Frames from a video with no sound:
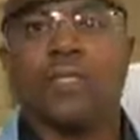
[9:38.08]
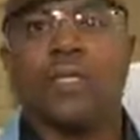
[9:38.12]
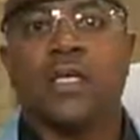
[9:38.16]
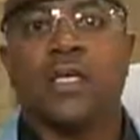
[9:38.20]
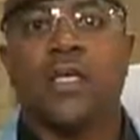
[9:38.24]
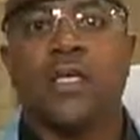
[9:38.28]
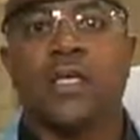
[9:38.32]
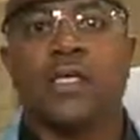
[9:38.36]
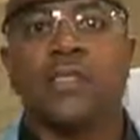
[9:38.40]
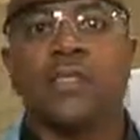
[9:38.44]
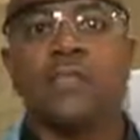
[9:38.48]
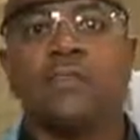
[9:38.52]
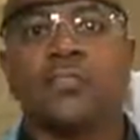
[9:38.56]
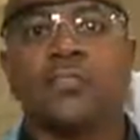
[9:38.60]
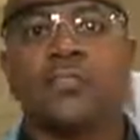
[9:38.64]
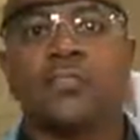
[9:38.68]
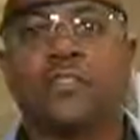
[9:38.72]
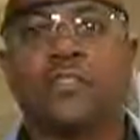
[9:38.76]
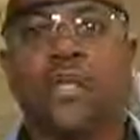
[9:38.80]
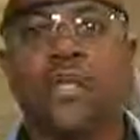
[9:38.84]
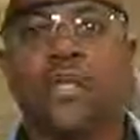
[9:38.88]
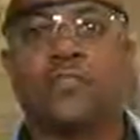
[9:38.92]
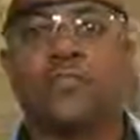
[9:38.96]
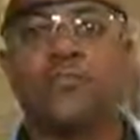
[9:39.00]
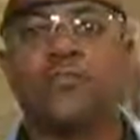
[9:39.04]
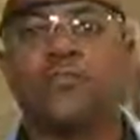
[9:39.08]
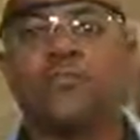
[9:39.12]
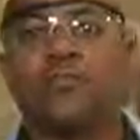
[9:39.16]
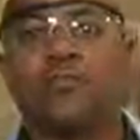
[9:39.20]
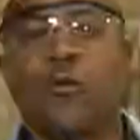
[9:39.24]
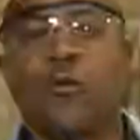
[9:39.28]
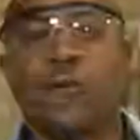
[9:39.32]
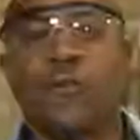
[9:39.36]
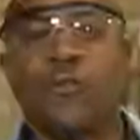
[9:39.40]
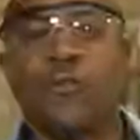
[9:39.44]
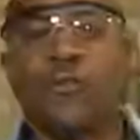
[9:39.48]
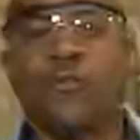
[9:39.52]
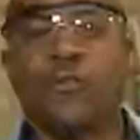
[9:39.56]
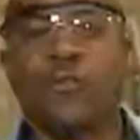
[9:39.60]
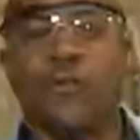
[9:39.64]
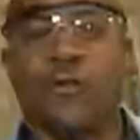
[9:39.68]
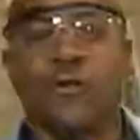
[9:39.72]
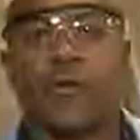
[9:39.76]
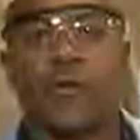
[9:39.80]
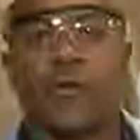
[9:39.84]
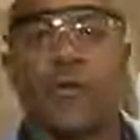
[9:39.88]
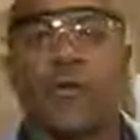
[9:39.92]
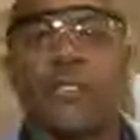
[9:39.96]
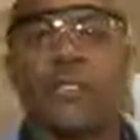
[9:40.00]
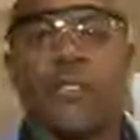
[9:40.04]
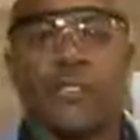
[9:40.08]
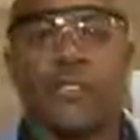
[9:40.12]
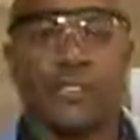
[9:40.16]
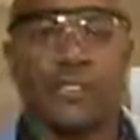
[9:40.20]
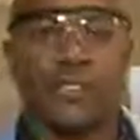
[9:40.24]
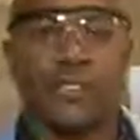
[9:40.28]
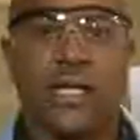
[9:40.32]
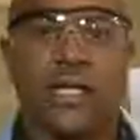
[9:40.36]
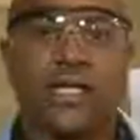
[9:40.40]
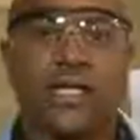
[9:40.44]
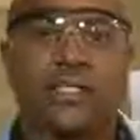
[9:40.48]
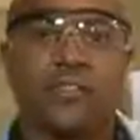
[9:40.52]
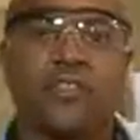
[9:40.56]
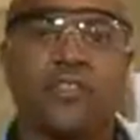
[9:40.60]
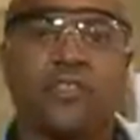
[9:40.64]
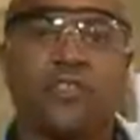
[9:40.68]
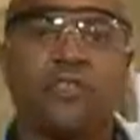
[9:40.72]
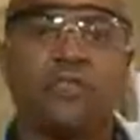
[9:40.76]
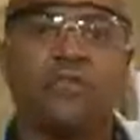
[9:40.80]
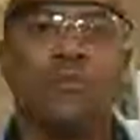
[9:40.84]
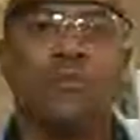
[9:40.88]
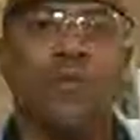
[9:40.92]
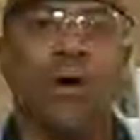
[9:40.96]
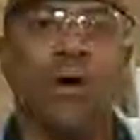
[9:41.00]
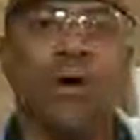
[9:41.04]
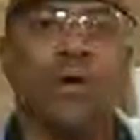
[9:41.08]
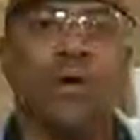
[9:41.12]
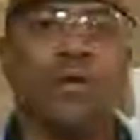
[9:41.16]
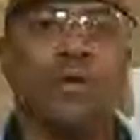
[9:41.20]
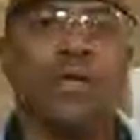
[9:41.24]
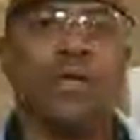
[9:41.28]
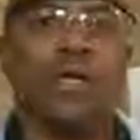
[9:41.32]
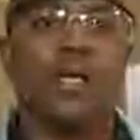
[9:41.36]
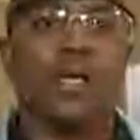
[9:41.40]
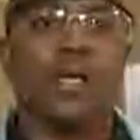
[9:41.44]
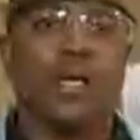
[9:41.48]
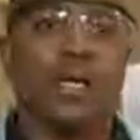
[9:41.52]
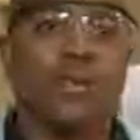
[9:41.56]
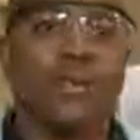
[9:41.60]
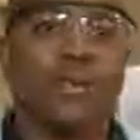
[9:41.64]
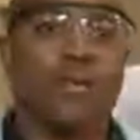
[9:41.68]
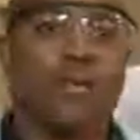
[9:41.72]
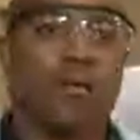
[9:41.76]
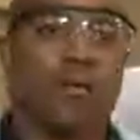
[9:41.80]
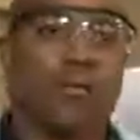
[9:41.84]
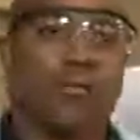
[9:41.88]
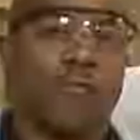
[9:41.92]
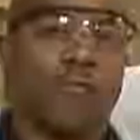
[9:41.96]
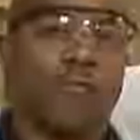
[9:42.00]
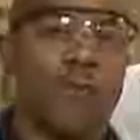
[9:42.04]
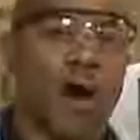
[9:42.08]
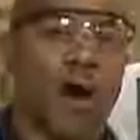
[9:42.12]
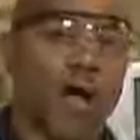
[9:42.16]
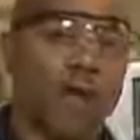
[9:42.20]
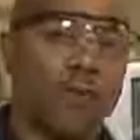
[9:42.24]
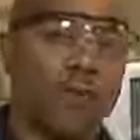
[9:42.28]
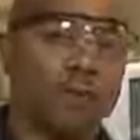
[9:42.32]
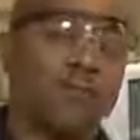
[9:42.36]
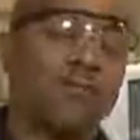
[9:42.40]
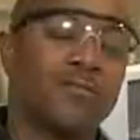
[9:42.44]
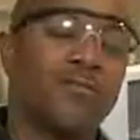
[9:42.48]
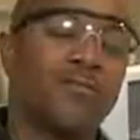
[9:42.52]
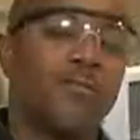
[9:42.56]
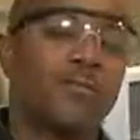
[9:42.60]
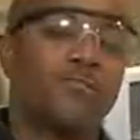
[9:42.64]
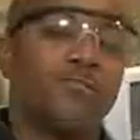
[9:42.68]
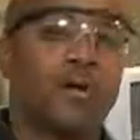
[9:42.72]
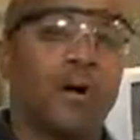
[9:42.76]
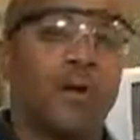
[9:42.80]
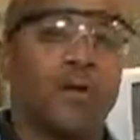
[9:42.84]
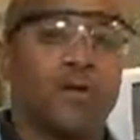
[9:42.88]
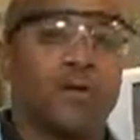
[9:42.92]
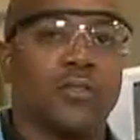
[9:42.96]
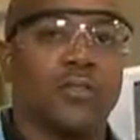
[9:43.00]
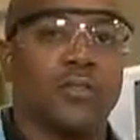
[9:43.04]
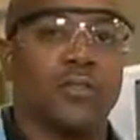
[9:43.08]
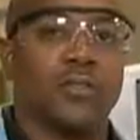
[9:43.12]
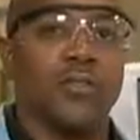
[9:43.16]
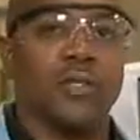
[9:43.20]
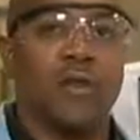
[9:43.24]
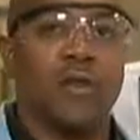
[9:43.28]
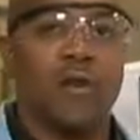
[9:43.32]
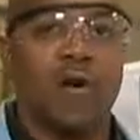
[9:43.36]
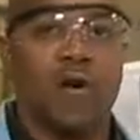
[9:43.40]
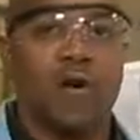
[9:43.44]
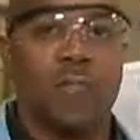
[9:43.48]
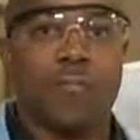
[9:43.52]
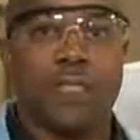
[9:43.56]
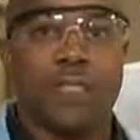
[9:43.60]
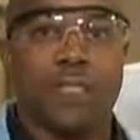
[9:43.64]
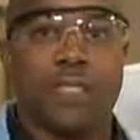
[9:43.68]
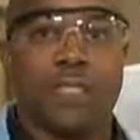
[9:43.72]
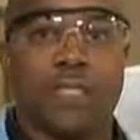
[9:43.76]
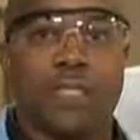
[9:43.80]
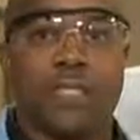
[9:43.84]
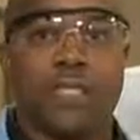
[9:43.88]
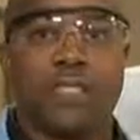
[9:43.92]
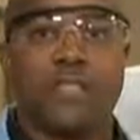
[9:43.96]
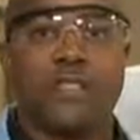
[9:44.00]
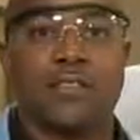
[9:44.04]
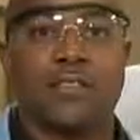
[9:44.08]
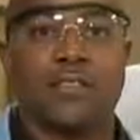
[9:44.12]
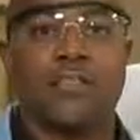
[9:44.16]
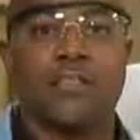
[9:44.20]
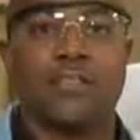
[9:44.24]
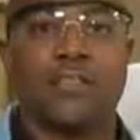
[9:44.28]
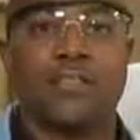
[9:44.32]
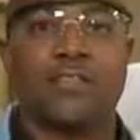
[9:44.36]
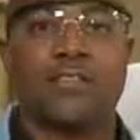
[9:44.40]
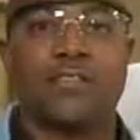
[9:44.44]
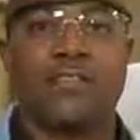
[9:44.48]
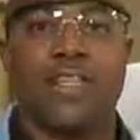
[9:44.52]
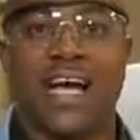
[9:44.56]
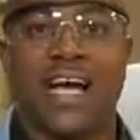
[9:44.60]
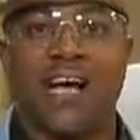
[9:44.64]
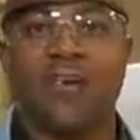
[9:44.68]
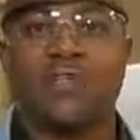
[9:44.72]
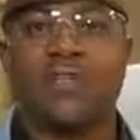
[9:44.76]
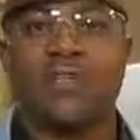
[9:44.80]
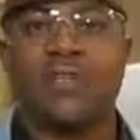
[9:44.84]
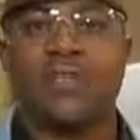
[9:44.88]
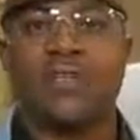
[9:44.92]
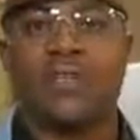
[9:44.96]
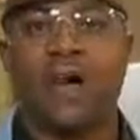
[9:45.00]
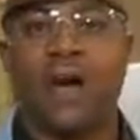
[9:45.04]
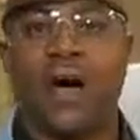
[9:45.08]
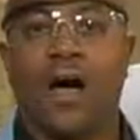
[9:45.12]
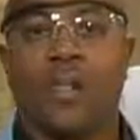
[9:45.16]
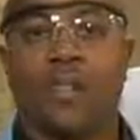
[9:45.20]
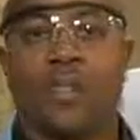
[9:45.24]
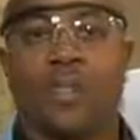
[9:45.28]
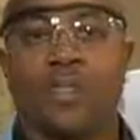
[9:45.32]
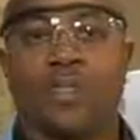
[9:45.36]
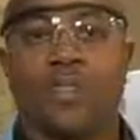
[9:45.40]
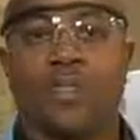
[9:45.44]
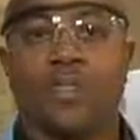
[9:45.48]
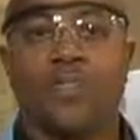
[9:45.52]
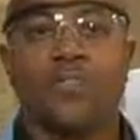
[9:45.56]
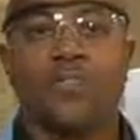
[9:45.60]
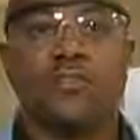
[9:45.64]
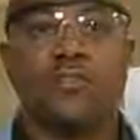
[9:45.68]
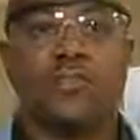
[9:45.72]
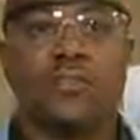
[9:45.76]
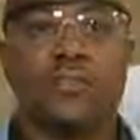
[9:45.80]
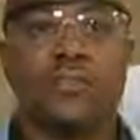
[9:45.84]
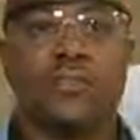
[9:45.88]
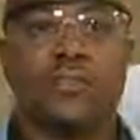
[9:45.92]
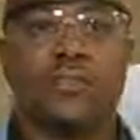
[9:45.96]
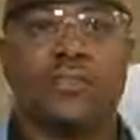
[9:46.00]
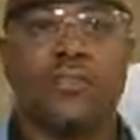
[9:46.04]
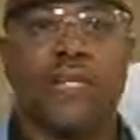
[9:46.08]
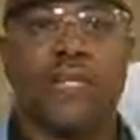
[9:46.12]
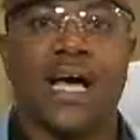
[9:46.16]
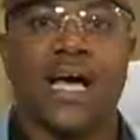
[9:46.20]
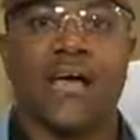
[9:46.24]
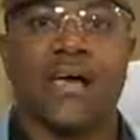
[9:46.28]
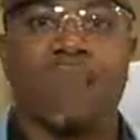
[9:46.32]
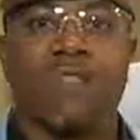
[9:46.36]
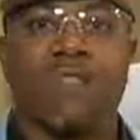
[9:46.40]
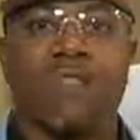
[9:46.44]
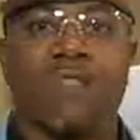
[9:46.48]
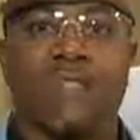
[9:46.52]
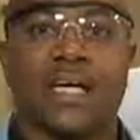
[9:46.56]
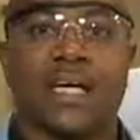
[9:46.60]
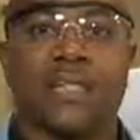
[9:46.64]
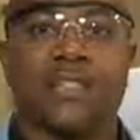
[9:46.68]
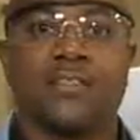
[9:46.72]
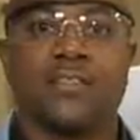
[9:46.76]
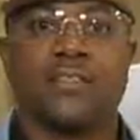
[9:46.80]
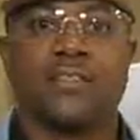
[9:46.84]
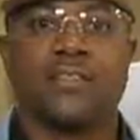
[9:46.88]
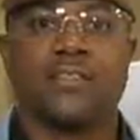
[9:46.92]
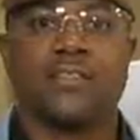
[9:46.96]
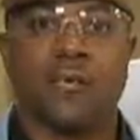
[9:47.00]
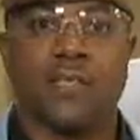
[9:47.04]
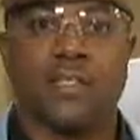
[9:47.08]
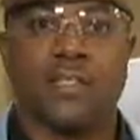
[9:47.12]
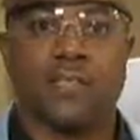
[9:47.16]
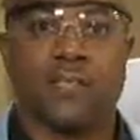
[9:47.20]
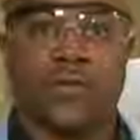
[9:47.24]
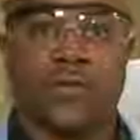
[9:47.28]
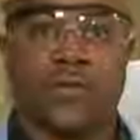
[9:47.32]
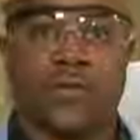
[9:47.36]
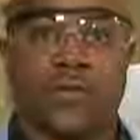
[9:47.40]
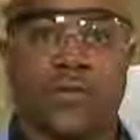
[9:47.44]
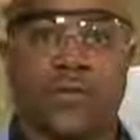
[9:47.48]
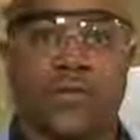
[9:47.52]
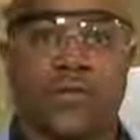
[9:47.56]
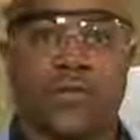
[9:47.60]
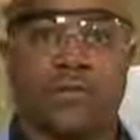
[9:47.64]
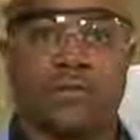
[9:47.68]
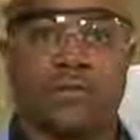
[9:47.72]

Here, the sample transfer is taking too long, and the more volatile components are beginning to move down the column during the time it takes to transfer.